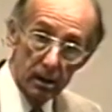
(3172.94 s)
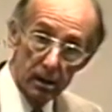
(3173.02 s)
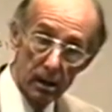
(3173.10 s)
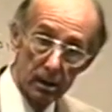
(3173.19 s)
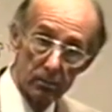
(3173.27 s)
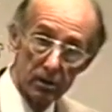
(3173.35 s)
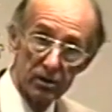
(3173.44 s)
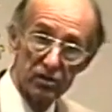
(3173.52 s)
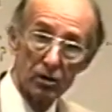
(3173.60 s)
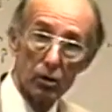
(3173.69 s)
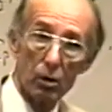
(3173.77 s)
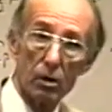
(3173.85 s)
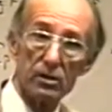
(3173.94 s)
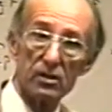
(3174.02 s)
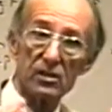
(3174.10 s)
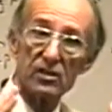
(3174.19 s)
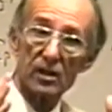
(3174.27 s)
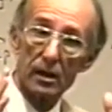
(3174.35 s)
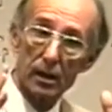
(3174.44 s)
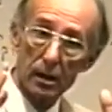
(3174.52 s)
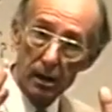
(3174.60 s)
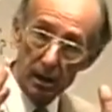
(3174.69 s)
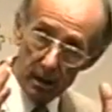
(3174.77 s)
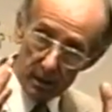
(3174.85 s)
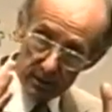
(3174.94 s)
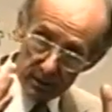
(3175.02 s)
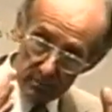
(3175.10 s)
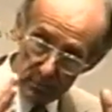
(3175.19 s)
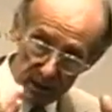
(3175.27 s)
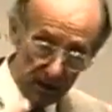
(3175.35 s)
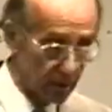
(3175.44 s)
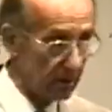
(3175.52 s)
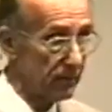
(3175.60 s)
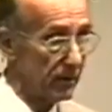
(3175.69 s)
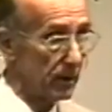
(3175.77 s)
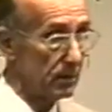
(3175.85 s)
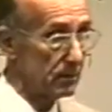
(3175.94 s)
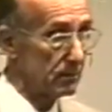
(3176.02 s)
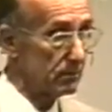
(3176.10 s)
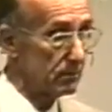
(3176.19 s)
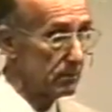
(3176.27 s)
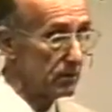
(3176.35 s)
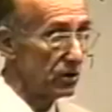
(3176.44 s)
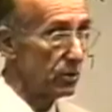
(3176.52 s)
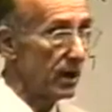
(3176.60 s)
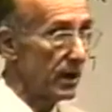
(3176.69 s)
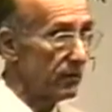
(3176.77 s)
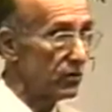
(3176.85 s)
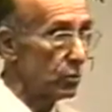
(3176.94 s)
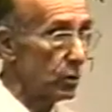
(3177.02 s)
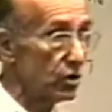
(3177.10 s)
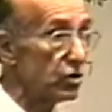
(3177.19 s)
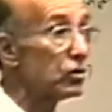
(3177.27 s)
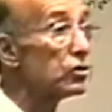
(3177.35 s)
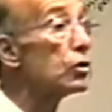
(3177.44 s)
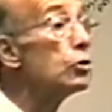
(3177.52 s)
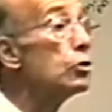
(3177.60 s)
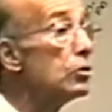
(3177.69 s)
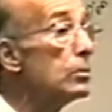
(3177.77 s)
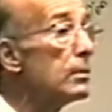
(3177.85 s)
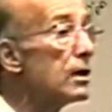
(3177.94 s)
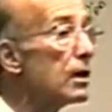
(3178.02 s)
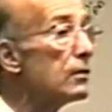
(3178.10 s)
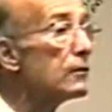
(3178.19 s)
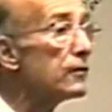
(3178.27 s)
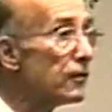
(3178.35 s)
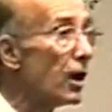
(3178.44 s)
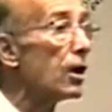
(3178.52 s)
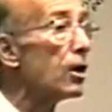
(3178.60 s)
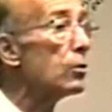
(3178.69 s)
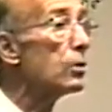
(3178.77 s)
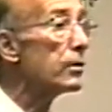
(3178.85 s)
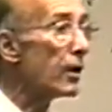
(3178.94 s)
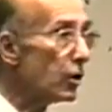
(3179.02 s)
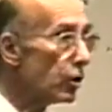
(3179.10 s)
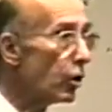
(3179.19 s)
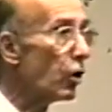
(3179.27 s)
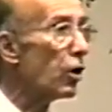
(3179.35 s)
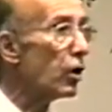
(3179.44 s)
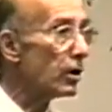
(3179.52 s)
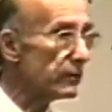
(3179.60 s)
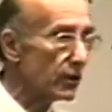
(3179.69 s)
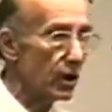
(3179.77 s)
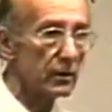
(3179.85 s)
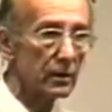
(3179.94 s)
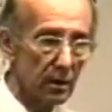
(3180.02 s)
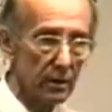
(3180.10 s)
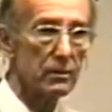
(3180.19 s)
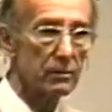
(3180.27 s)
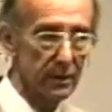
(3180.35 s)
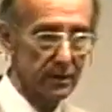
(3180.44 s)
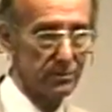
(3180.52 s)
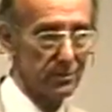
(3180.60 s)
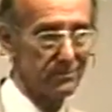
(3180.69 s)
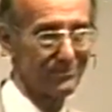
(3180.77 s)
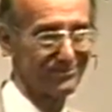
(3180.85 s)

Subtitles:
In other words, in order to say anything meaningful, you have to assume and follow the law of non-contradiction.